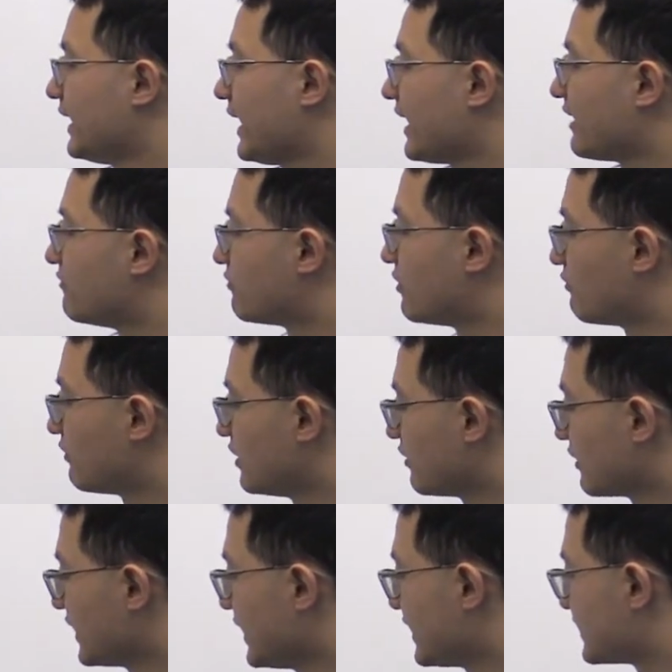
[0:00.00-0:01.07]
And when we're
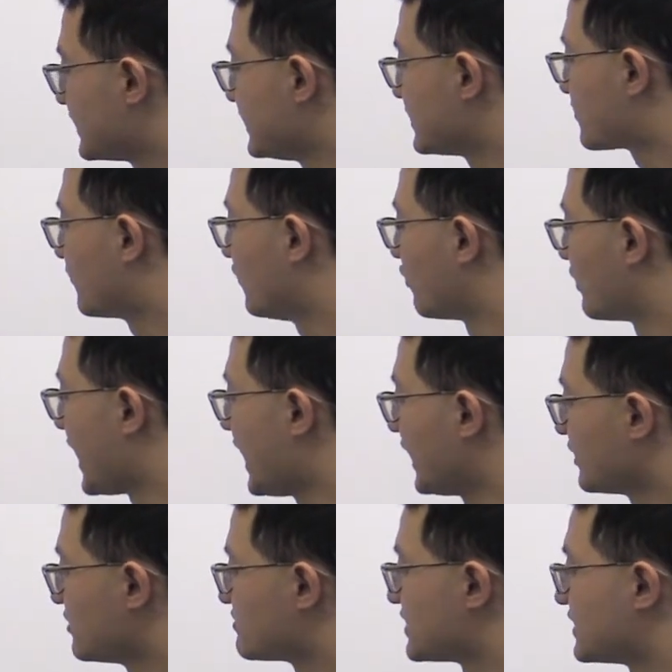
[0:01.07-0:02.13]
looking at these four
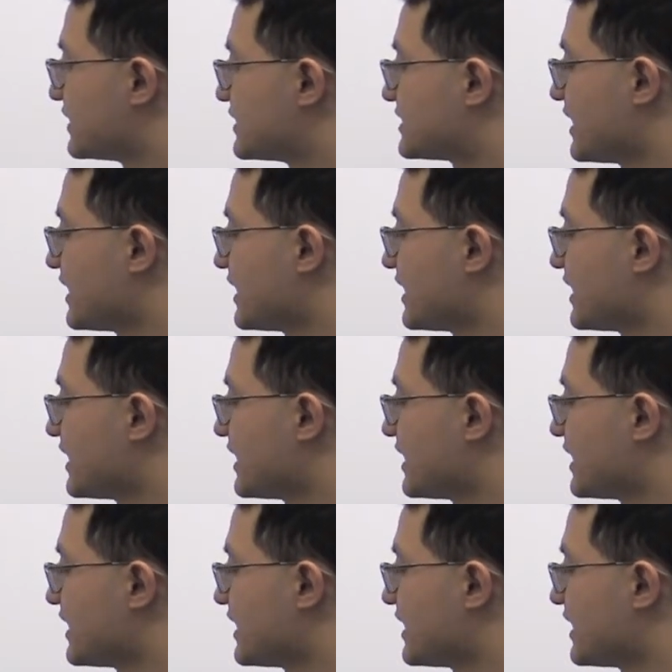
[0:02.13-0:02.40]
atoms in the